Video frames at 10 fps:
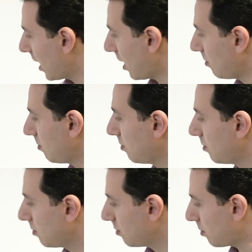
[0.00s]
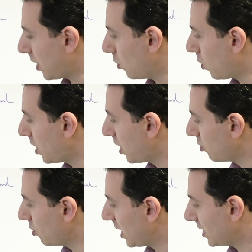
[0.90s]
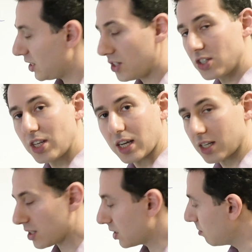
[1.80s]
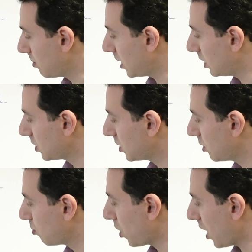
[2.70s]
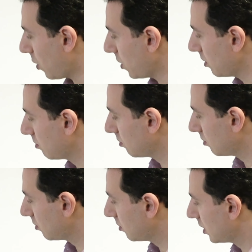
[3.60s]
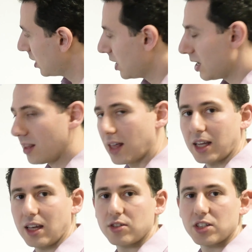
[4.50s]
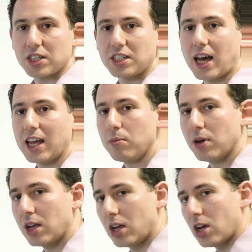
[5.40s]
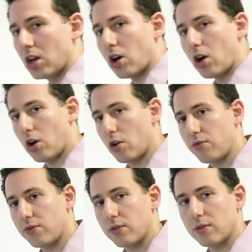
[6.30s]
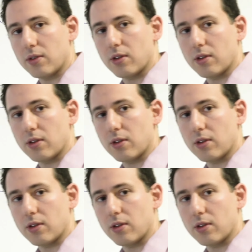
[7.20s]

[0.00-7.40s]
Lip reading: that by the 186 mils per hour, that gives us a time of